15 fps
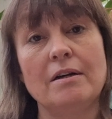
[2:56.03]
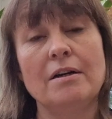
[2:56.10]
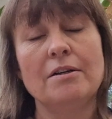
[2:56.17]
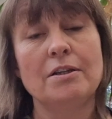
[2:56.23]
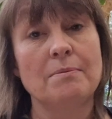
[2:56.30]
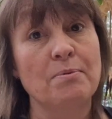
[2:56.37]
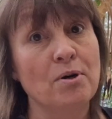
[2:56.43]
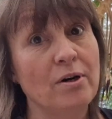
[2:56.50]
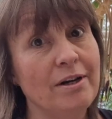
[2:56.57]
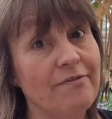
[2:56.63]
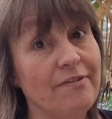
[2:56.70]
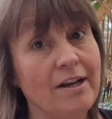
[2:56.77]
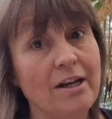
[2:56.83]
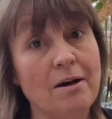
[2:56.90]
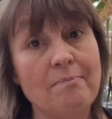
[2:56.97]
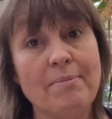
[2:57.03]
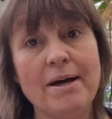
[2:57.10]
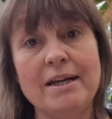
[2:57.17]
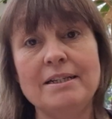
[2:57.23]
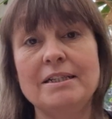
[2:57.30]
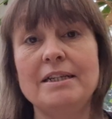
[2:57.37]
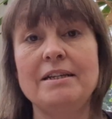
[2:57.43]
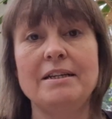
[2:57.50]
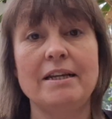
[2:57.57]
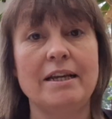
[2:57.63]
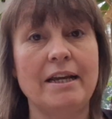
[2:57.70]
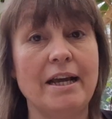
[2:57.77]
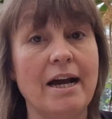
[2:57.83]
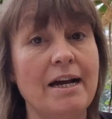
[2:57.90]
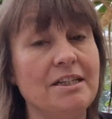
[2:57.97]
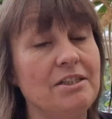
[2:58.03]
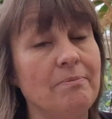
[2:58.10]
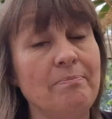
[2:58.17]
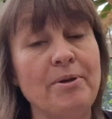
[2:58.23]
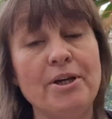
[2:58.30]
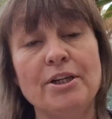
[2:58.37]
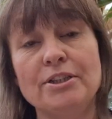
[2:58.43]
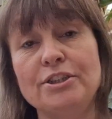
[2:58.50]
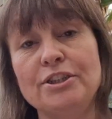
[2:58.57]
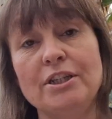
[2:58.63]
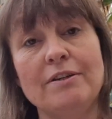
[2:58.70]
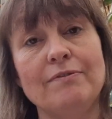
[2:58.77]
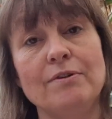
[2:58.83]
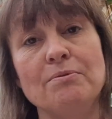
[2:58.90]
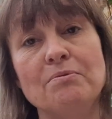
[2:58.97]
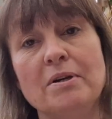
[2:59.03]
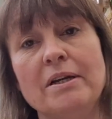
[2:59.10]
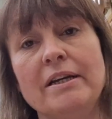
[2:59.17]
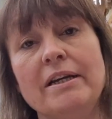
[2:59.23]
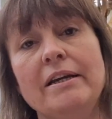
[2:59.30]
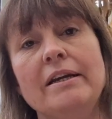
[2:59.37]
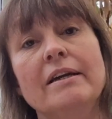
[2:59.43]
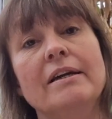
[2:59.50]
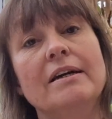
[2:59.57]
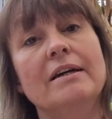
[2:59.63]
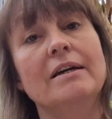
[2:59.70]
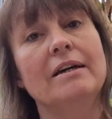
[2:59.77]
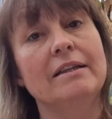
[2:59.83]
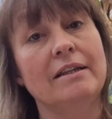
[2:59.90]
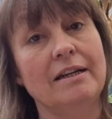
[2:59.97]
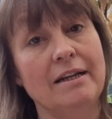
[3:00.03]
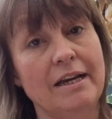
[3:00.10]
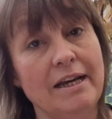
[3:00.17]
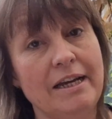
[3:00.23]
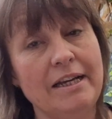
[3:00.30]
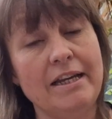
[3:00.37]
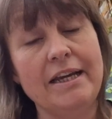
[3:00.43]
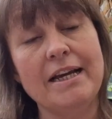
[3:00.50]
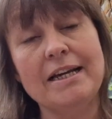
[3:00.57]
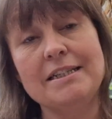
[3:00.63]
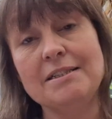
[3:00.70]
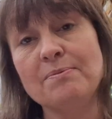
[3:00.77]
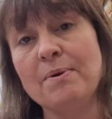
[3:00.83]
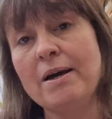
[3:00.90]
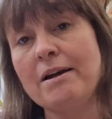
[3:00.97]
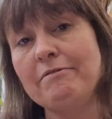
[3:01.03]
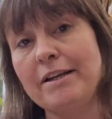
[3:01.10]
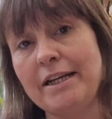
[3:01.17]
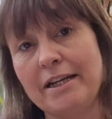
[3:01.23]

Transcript: The boy fell on bended knee, out of pure chivalry. The lady asked where he